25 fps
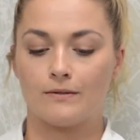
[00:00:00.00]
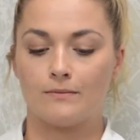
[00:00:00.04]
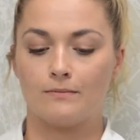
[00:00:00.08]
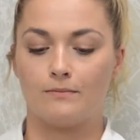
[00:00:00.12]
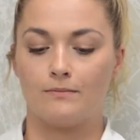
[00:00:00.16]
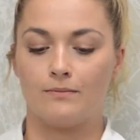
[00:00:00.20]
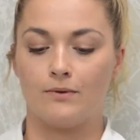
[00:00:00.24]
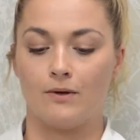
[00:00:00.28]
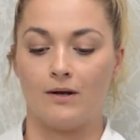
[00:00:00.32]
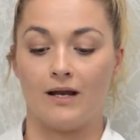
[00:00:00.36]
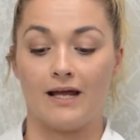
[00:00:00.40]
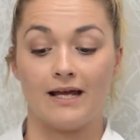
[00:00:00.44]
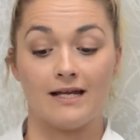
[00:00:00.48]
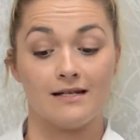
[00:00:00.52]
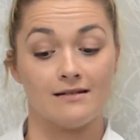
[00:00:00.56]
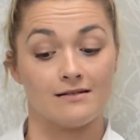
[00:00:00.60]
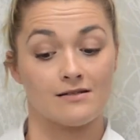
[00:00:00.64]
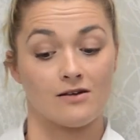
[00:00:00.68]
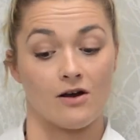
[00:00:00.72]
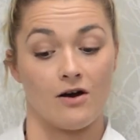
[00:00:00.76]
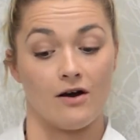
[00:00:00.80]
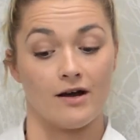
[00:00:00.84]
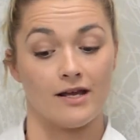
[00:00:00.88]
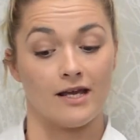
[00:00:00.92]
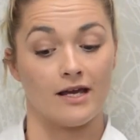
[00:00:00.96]
pull it in
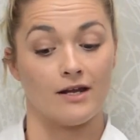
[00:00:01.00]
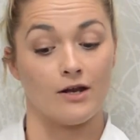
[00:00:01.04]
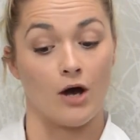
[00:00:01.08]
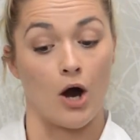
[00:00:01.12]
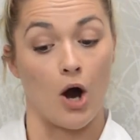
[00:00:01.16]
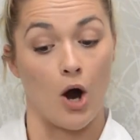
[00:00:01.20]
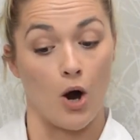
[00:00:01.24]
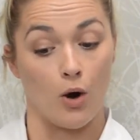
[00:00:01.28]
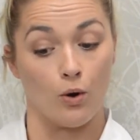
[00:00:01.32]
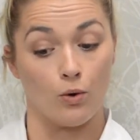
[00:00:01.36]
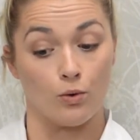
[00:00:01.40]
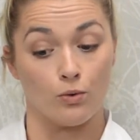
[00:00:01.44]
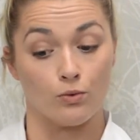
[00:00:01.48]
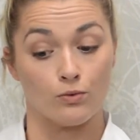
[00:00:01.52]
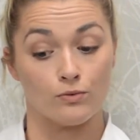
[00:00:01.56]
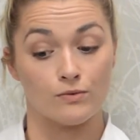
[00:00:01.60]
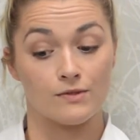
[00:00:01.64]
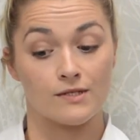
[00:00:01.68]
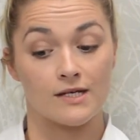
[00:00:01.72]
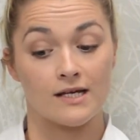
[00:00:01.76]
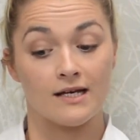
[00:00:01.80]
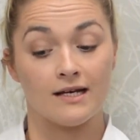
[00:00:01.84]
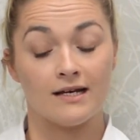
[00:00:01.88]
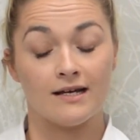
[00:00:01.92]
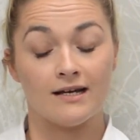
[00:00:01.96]
tight and hold.
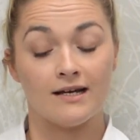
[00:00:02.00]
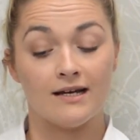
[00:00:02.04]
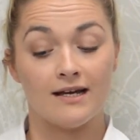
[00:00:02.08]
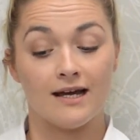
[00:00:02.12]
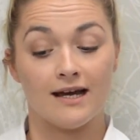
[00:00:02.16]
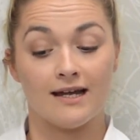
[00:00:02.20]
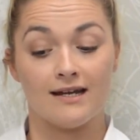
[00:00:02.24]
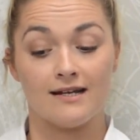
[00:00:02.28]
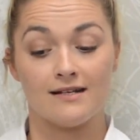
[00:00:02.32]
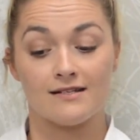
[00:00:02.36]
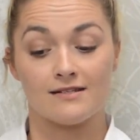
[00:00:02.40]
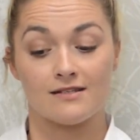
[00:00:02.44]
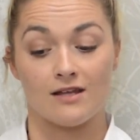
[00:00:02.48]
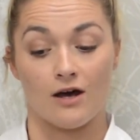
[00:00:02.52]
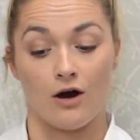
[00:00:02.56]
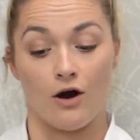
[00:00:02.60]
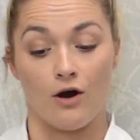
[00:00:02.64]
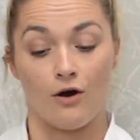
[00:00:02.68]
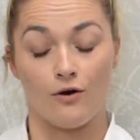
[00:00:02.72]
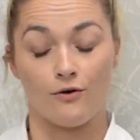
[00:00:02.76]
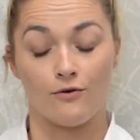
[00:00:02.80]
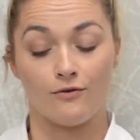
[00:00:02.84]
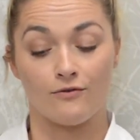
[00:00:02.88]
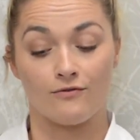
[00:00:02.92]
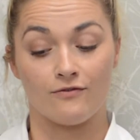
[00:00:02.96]
And it's the
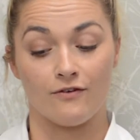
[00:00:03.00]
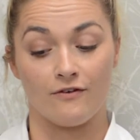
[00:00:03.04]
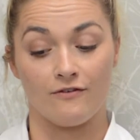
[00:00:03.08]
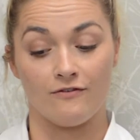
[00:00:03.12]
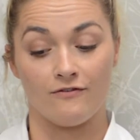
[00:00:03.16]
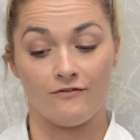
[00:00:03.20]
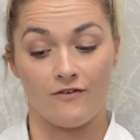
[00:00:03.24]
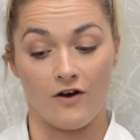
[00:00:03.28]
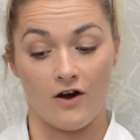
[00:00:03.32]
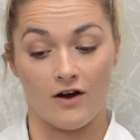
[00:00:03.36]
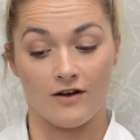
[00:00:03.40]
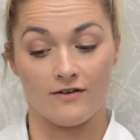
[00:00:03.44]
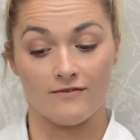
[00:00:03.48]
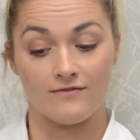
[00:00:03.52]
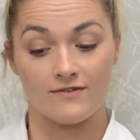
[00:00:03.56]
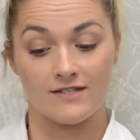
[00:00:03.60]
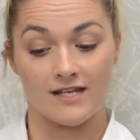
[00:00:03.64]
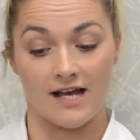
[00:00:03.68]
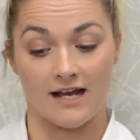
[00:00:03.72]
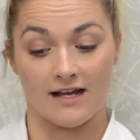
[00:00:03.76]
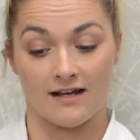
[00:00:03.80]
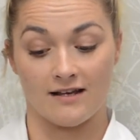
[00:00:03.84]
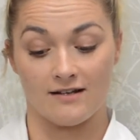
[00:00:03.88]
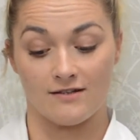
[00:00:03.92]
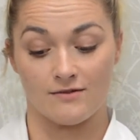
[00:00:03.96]
hold for 5
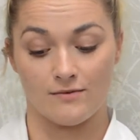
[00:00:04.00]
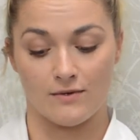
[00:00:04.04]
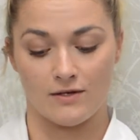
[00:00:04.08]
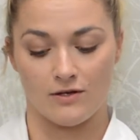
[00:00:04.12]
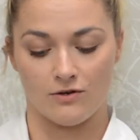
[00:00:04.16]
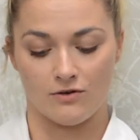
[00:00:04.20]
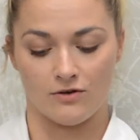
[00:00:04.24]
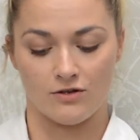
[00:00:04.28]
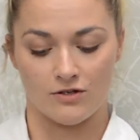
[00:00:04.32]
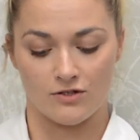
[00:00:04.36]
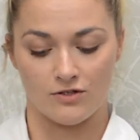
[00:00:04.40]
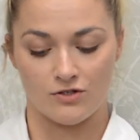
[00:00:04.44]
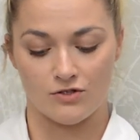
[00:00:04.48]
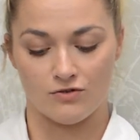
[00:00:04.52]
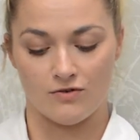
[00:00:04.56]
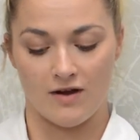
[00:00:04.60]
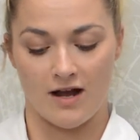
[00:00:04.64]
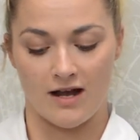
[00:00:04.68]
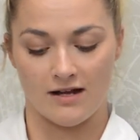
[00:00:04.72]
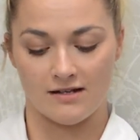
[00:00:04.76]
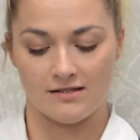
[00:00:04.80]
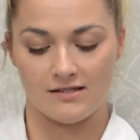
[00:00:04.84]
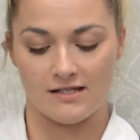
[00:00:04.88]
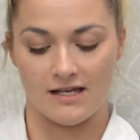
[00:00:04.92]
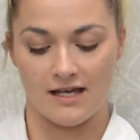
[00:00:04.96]
seconds where you're
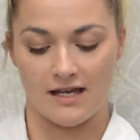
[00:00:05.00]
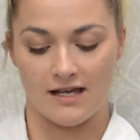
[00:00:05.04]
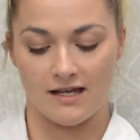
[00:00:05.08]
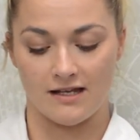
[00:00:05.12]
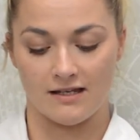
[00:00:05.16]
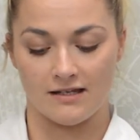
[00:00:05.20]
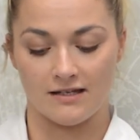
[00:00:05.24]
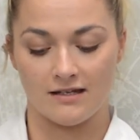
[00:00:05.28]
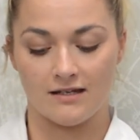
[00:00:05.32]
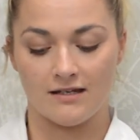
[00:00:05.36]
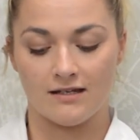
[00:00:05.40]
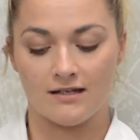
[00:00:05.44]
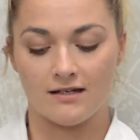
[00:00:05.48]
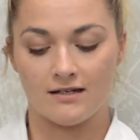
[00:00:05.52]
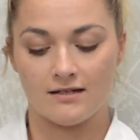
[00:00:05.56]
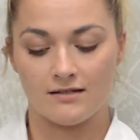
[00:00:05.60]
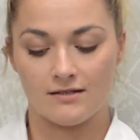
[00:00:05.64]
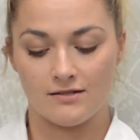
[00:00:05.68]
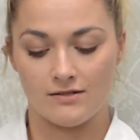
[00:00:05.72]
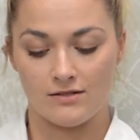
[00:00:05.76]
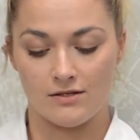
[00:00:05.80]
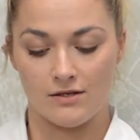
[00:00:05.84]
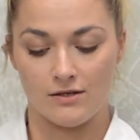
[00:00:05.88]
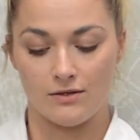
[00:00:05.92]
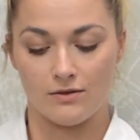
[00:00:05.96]
contracting.
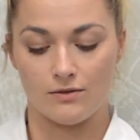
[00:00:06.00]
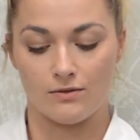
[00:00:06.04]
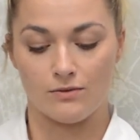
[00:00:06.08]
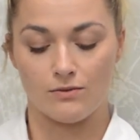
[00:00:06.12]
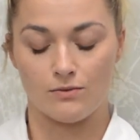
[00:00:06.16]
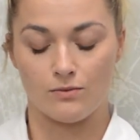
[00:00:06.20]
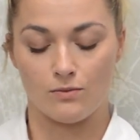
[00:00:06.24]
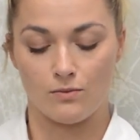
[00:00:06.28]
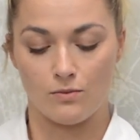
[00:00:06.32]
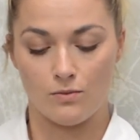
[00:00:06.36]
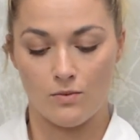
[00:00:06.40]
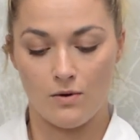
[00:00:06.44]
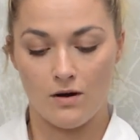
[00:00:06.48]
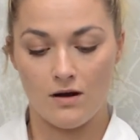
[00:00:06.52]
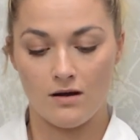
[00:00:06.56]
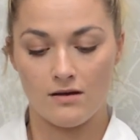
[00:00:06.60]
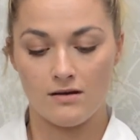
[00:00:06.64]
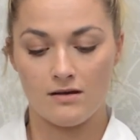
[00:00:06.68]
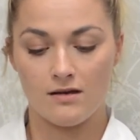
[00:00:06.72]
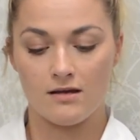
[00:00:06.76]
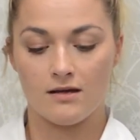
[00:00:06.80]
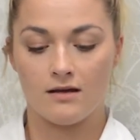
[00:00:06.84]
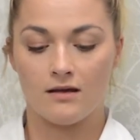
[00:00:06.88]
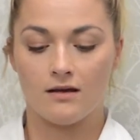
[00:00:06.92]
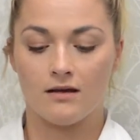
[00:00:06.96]
2, 1, and
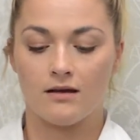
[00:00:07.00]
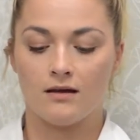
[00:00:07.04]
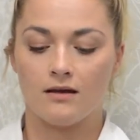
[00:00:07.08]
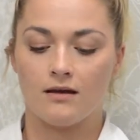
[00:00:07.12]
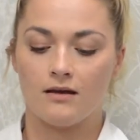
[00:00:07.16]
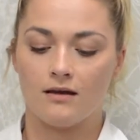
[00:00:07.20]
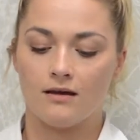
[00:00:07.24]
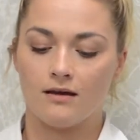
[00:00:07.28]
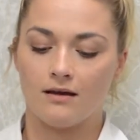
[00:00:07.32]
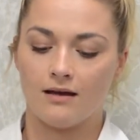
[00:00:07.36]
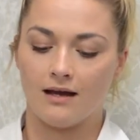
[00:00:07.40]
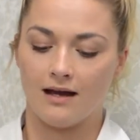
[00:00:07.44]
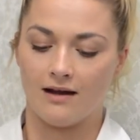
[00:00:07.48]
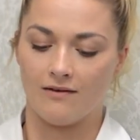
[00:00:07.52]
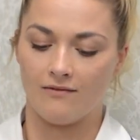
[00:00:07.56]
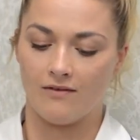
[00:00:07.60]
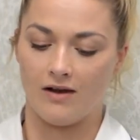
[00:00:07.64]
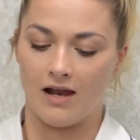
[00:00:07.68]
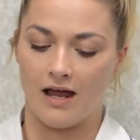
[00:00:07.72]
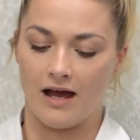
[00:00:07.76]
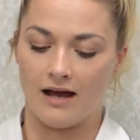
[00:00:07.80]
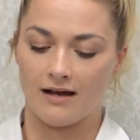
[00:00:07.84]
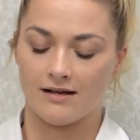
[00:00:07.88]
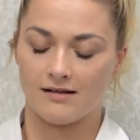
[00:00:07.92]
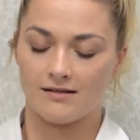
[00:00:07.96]

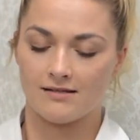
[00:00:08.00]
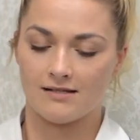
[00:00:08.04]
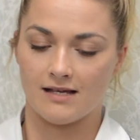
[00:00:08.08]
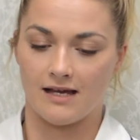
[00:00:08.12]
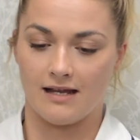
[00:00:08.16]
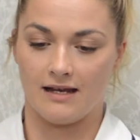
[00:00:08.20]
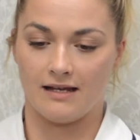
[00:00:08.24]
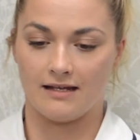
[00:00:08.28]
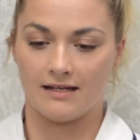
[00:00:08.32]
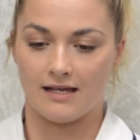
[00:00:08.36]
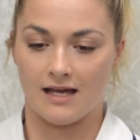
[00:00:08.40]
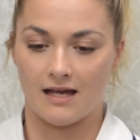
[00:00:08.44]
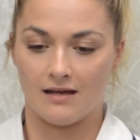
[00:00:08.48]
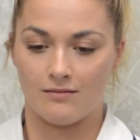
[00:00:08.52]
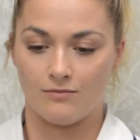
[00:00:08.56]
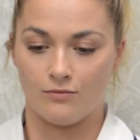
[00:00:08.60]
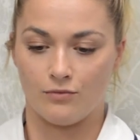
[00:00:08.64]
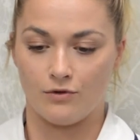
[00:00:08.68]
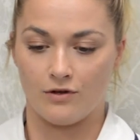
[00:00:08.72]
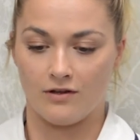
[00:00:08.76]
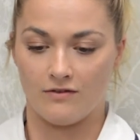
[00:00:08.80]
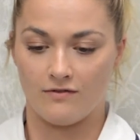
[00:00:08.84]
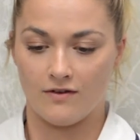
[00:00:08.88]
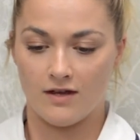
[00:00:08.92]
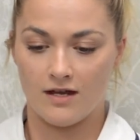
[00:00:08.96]
relax. And again,
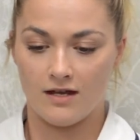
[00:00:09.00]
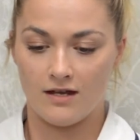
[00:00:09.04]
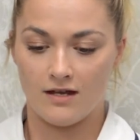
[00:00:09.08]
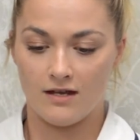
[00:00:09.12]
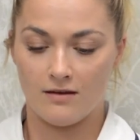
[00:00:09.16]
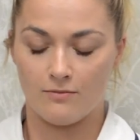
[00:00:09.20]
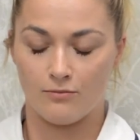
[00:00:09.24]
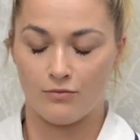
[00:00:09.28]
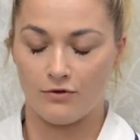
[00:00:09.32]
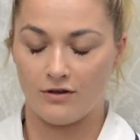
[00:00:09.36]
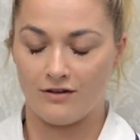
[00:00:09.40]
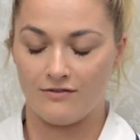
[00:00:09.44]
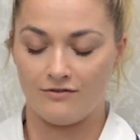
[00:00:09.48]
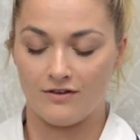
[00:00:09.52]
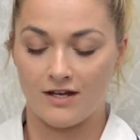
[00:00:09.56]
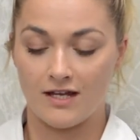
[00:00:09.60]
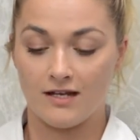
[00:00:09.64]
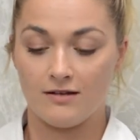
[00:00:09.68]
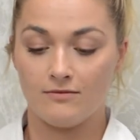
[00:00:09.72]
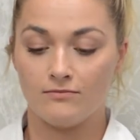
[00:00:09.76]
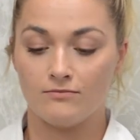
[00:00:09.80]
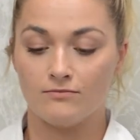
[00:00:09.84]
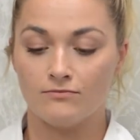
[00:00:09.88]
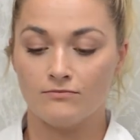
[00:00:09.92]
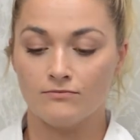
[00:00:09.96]
breathe
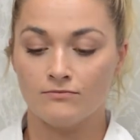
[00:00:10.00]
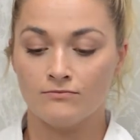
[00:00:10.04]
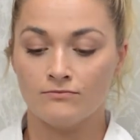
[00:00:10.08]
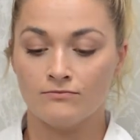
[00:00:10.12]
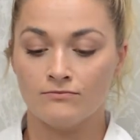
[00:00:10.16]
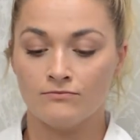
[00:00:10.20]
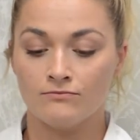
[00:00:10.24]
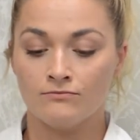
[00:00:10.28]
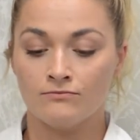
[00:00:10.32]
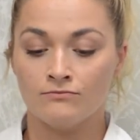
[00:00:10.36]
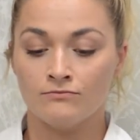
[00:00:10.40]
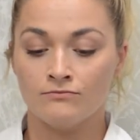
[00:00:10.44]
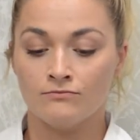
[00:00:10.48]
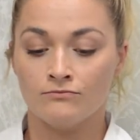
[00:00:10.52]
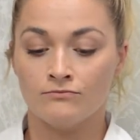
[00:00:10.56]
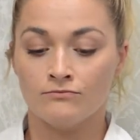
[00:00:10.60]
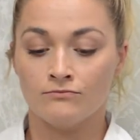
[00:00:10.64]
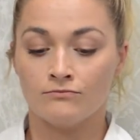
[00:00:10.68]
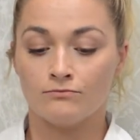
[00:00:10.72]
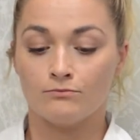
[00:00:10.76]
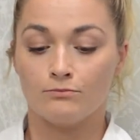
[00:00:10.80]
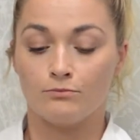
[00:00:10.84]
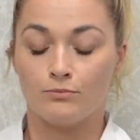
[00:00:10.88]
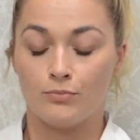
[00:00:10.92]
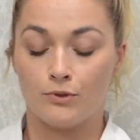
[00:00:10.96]
in,
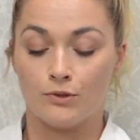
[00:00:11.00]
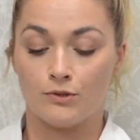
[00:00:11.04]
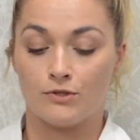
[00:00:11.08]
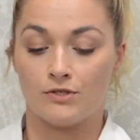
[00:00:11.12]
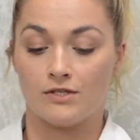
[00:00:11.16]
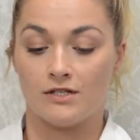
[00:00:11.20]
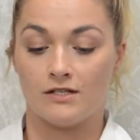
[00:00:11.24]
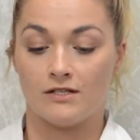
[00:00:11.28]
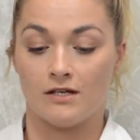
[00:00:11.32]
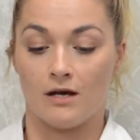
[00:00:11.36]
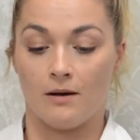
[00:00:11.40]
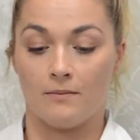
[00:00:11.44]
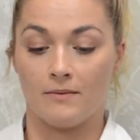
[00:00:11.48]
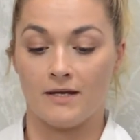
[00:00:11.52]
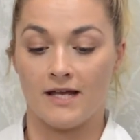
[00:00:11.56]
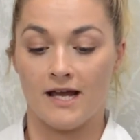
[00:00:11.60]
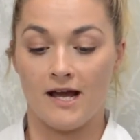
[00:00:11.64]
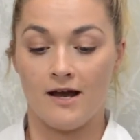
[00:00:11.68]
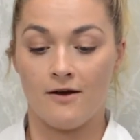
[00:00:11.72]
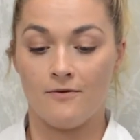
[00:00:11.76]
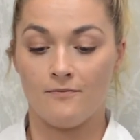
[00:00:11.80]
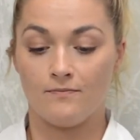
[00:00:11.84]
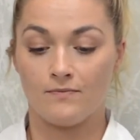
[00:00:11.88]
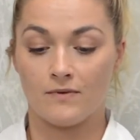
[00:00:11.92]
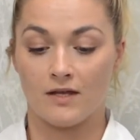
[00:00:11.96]
push the tummy
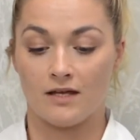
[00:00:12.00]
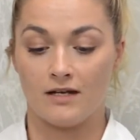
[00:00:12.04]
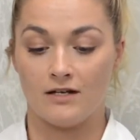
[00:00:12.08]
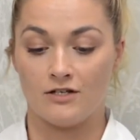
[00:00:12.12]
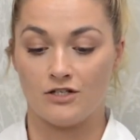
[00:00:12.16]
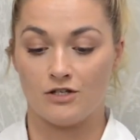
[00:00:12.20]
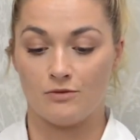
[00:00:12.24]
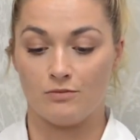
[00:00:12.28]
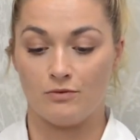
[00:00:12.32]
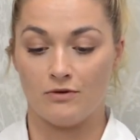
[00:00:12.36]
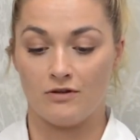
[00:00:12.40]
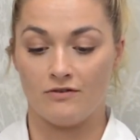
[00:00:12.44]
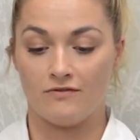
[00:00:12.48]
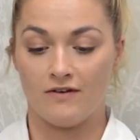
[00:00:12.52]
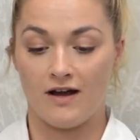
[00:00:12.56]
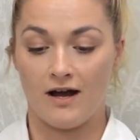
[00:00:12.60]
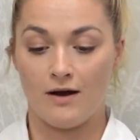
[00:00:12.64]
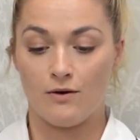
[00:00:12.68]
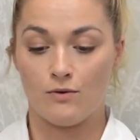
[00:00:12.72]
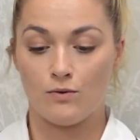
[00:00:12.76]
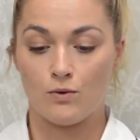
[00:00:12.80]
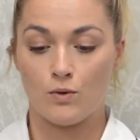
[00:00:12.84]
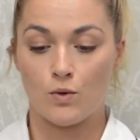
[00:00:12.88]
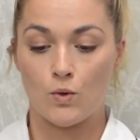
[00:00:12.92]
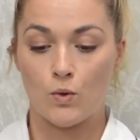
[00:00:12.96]
out, and as you breathe
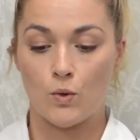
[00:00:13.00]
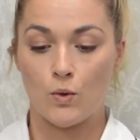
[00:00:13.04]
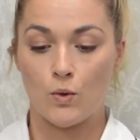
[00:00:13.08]
out,